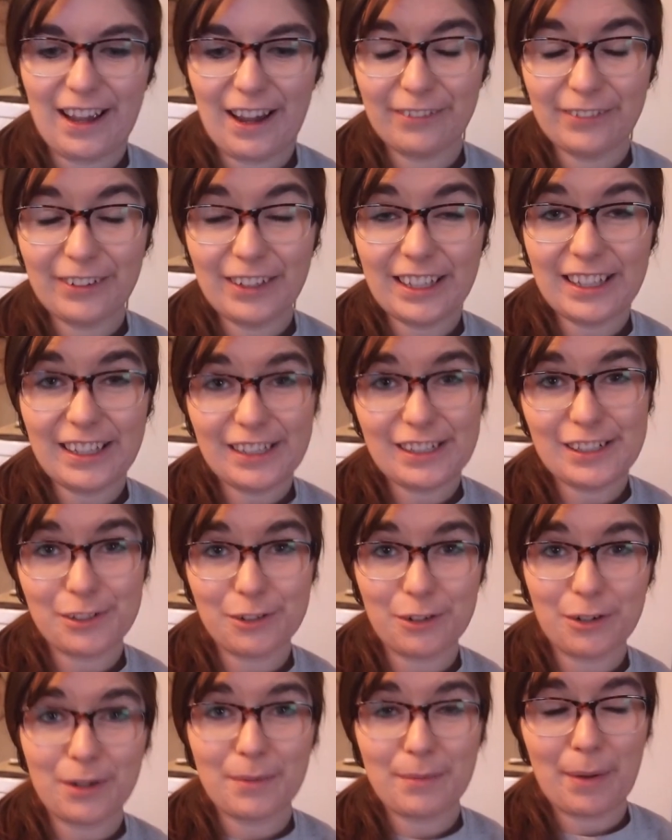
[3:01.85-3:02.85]
I really
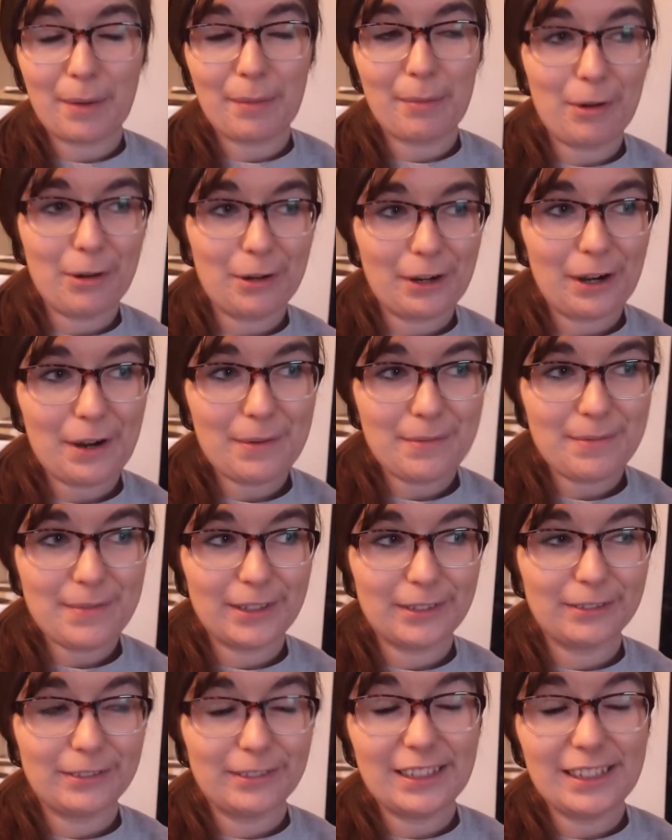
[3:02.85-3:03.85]
enjoy my program.
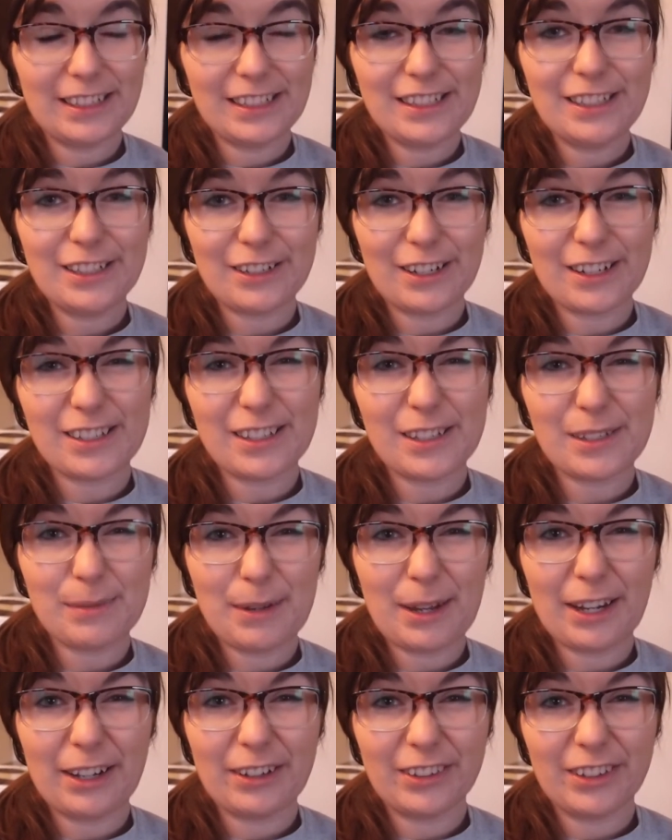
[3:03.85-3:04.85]
It really stresses
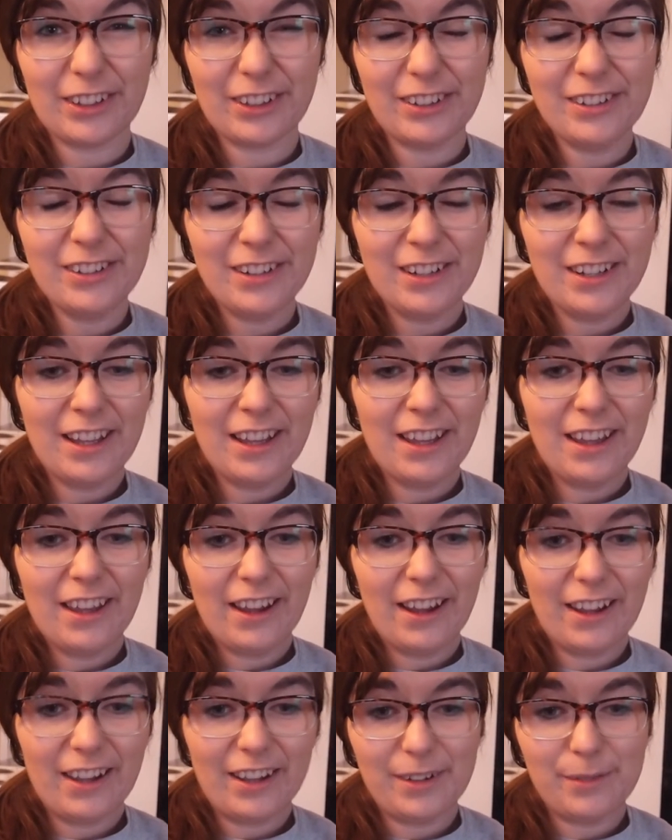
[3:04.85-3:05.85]
me out, though.
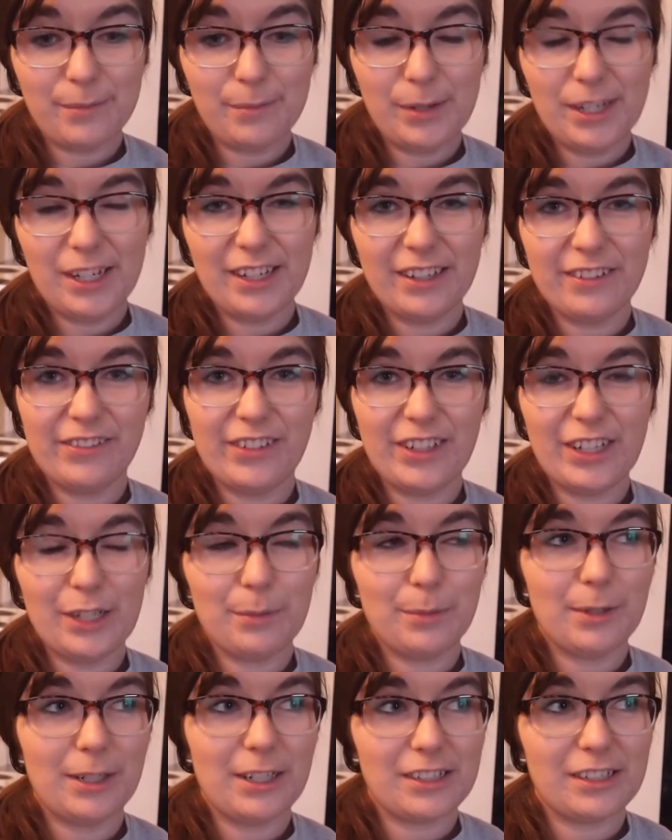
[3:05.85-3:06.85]
Being in video
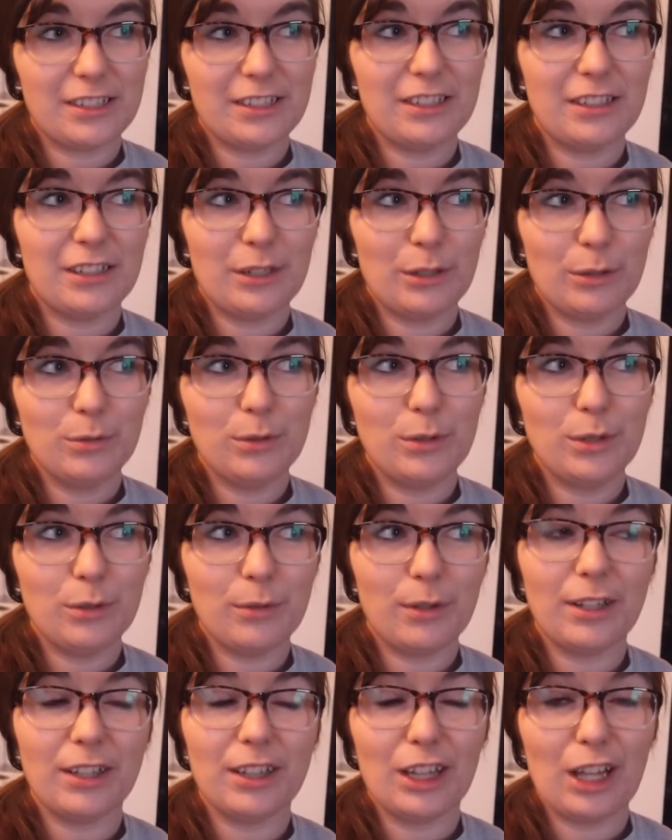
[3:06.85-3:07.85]
production, you do
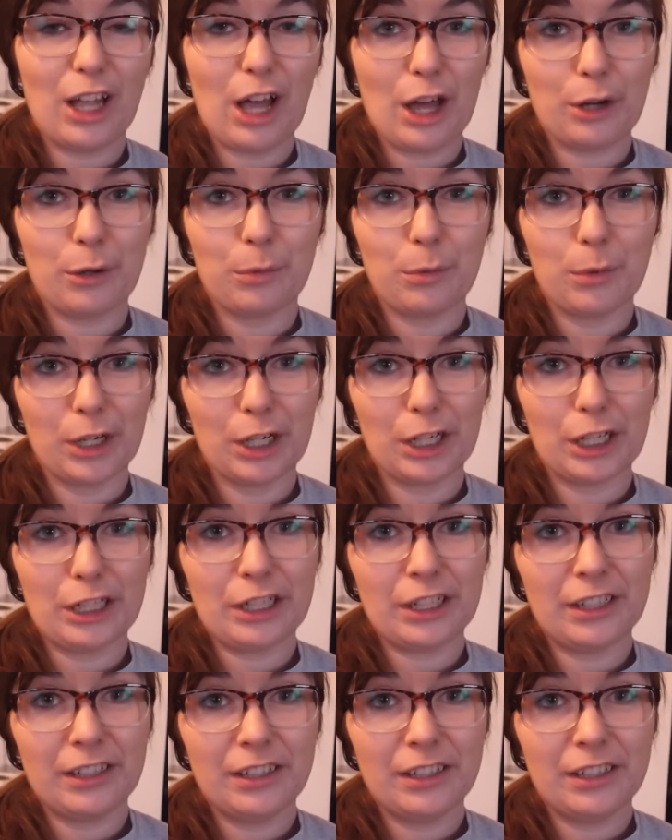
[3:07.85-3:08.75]
a lot of work.